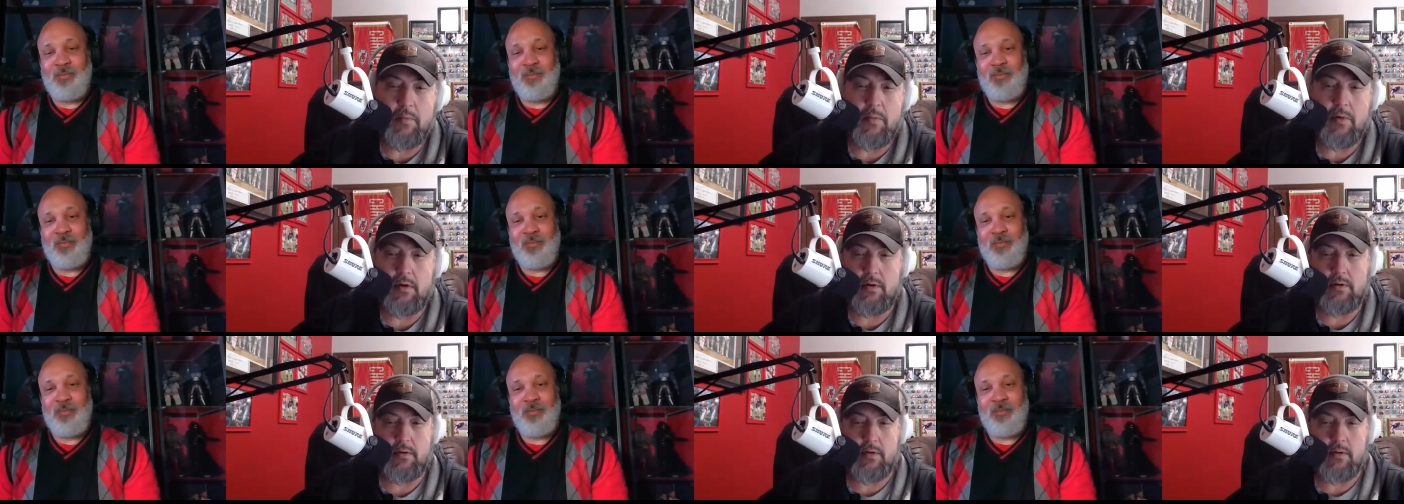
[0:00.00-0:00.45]

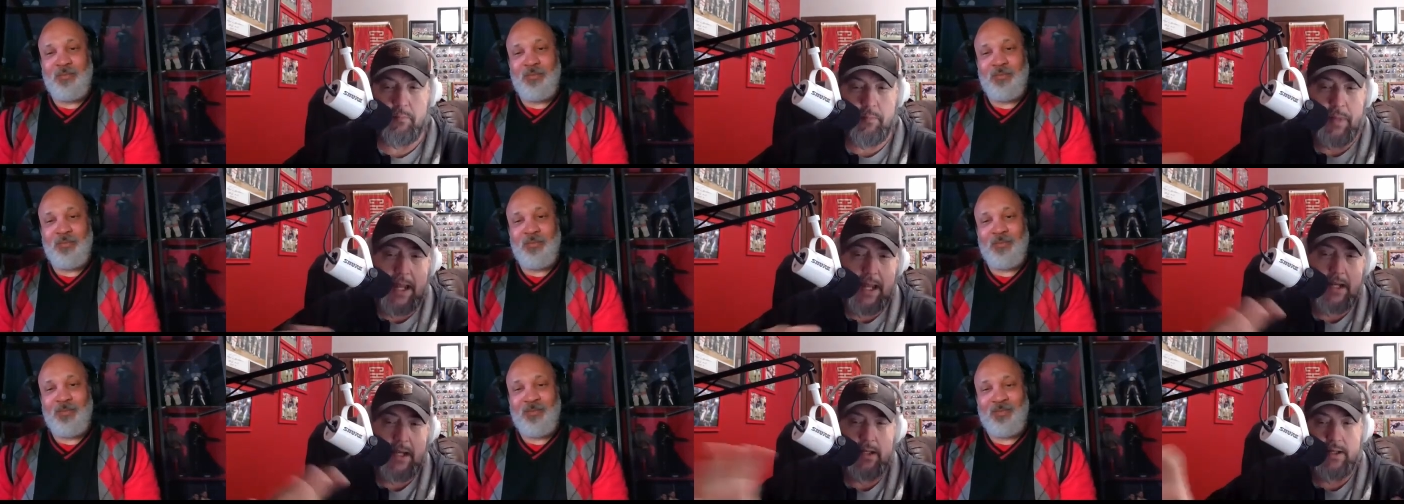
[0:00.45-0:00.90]
Speaker 1: are
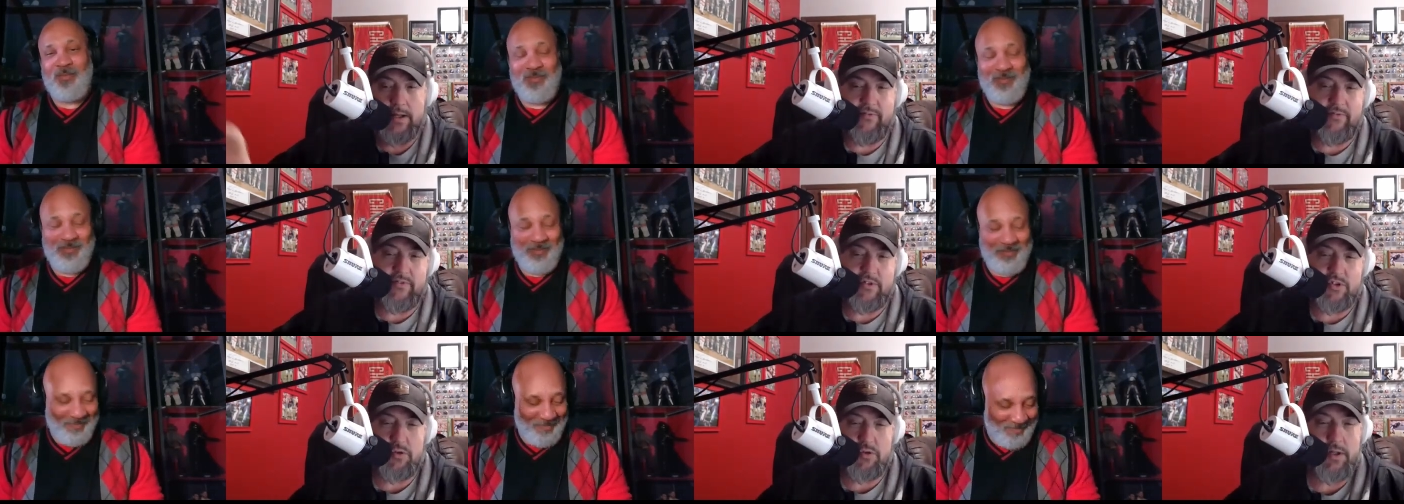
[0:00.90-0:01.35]
battling
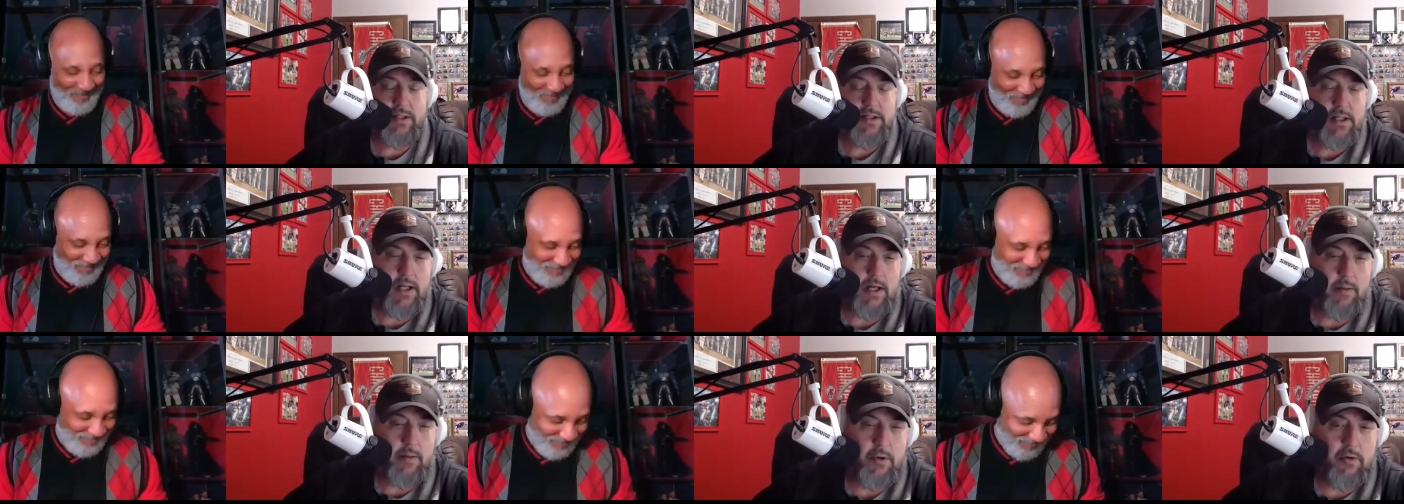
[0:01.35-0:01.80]
for screen
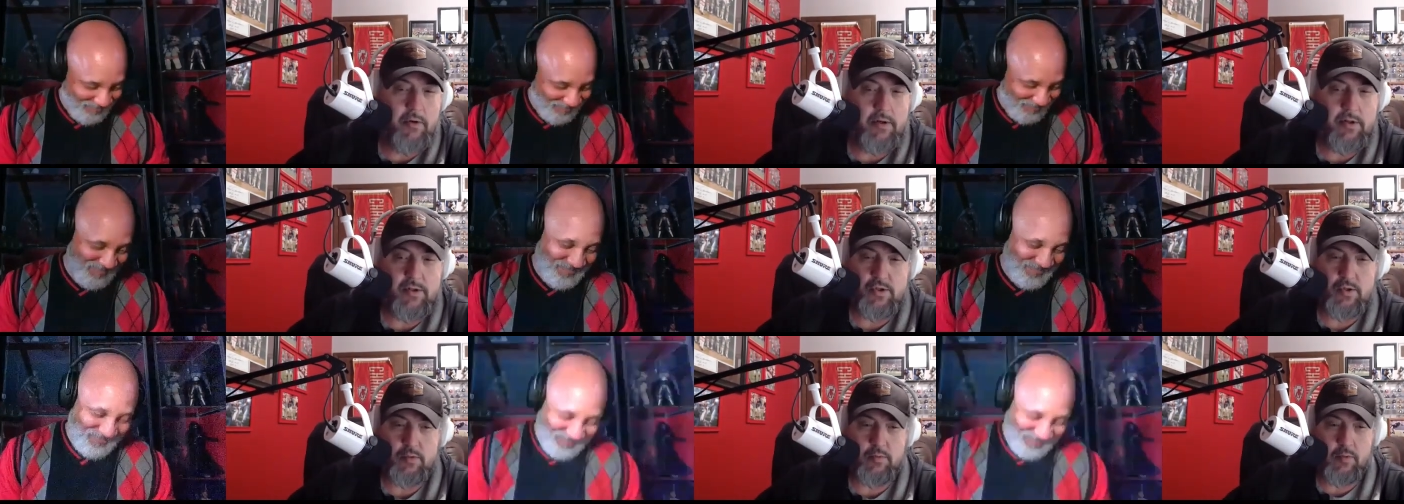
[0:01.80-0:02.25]
time during the
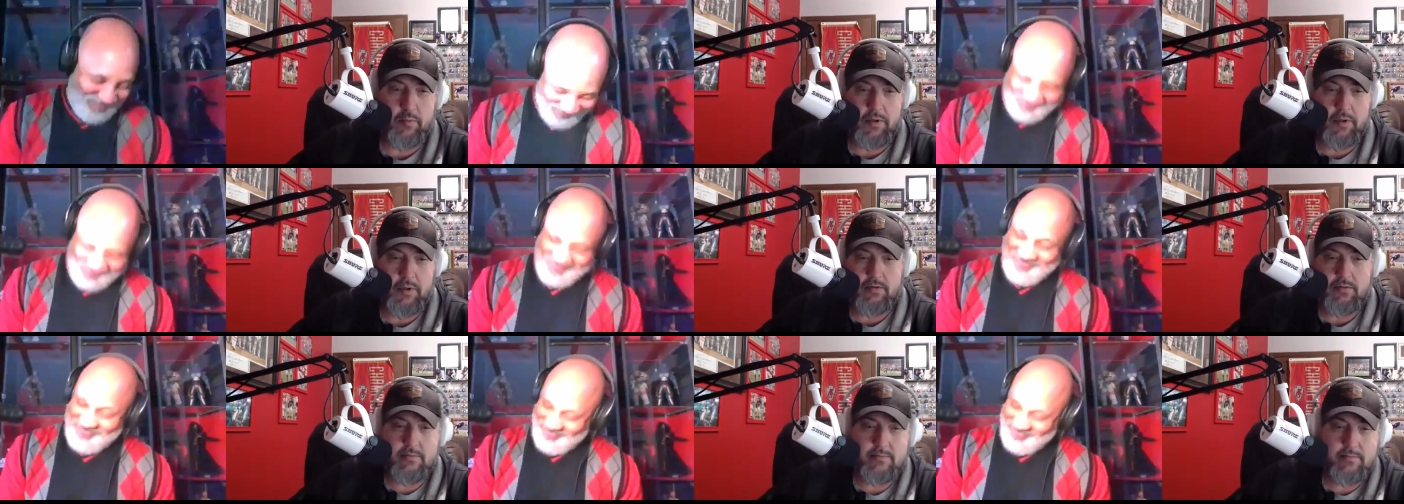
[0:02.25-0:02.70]
Super
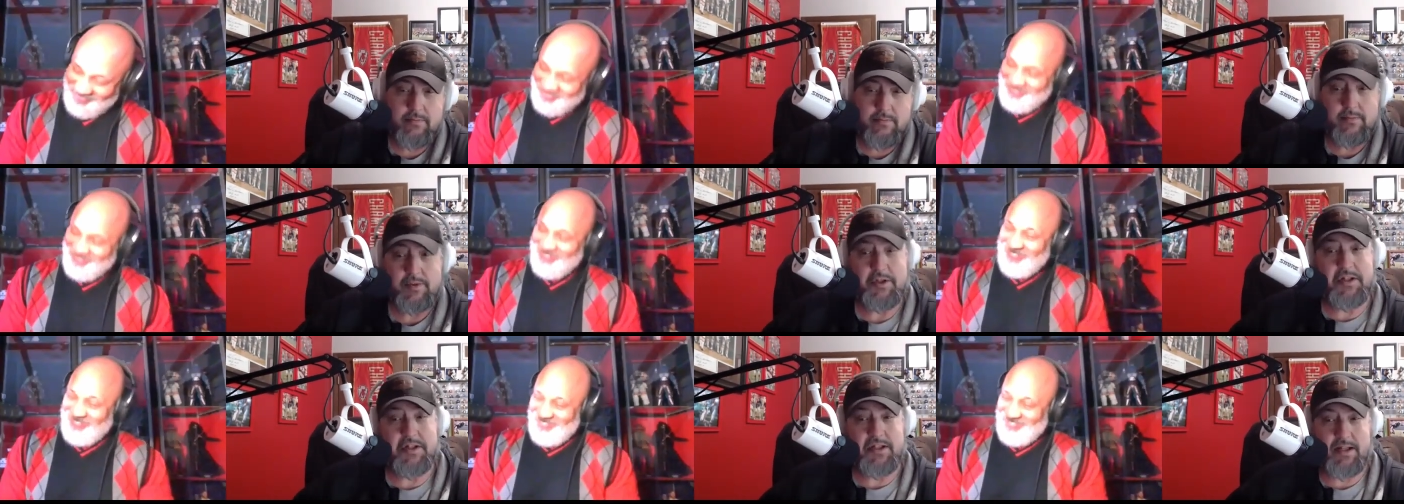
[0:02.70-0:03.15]
Bowl.
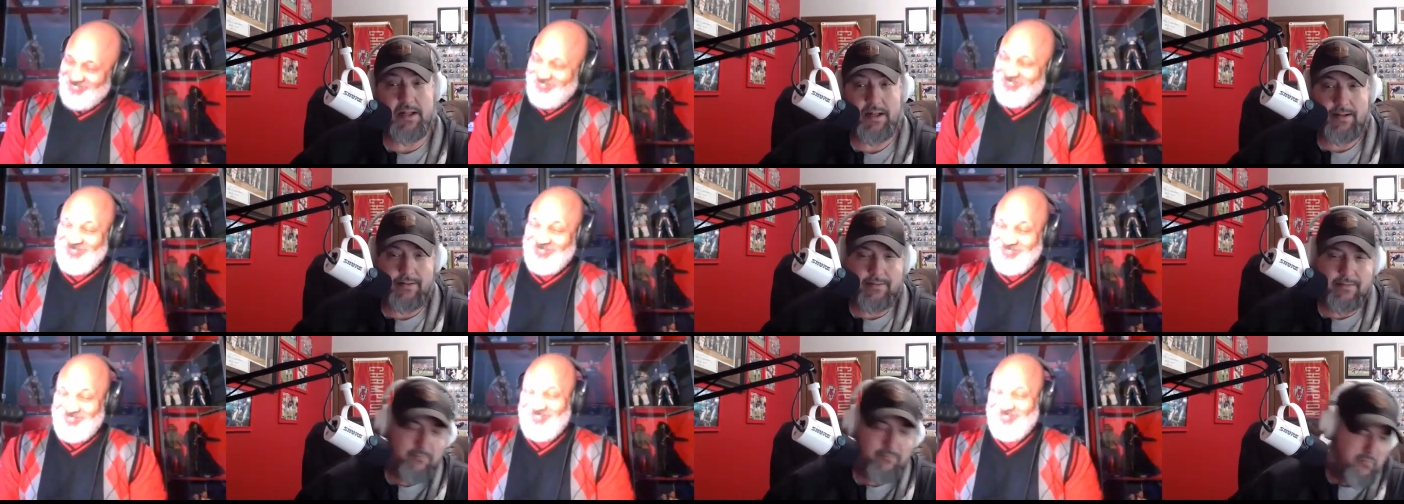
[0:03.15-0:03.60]
Just
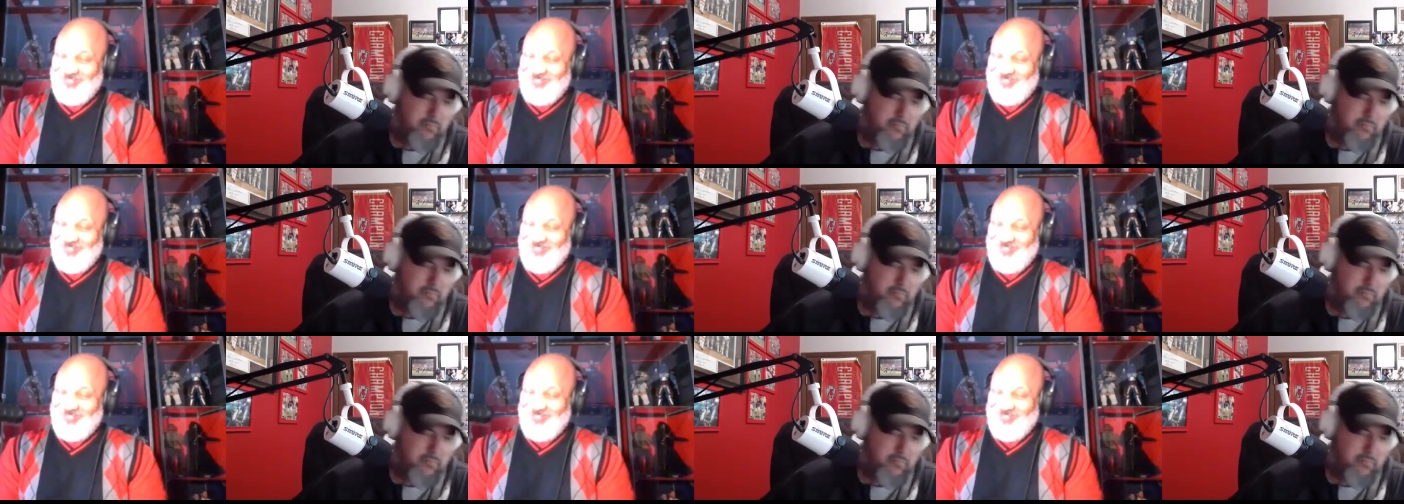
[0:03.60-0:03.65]
saying.